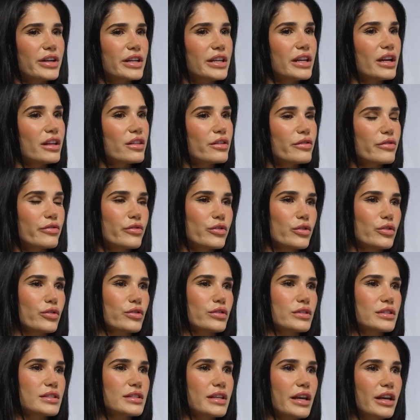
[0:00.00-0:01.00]
any other
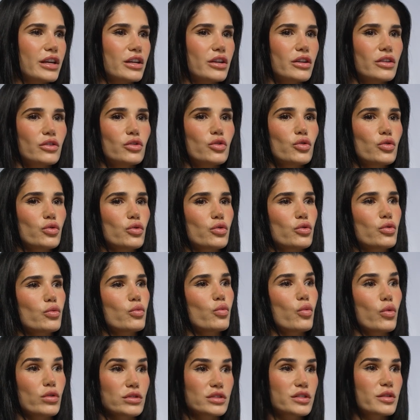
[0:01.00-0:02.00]
foods that you
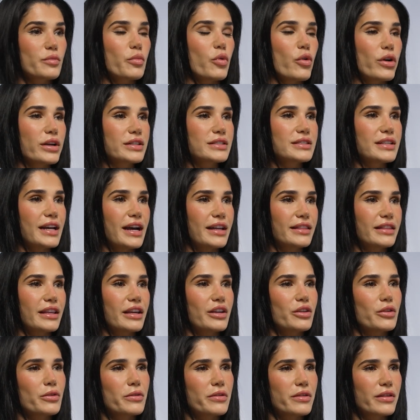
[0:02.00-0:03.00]
want to point out
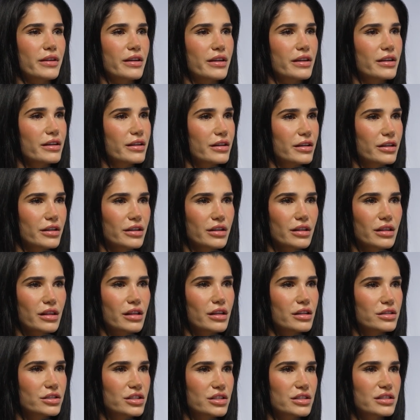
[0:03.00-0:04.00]
that you think are
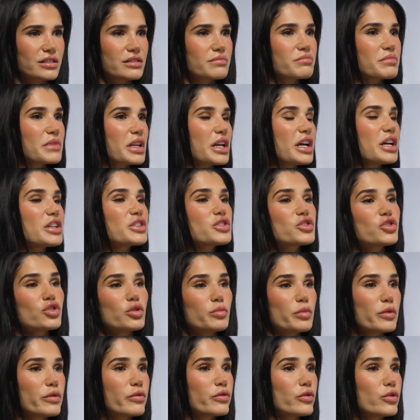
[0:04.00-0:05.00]
just a
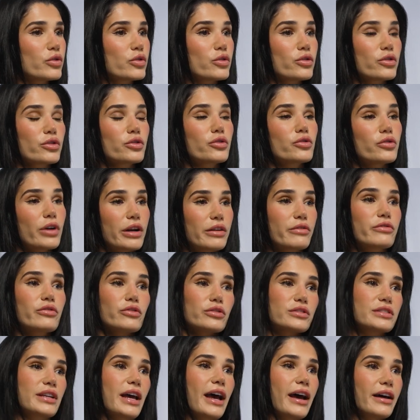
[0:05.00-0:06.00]
superfood or a great
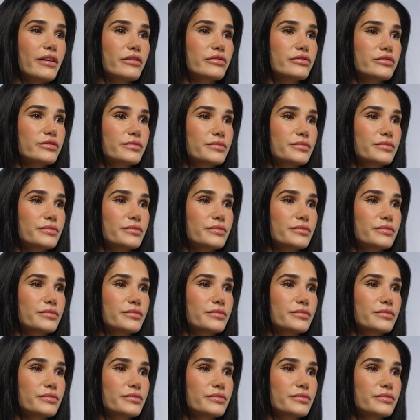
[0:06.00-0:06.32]
food to have?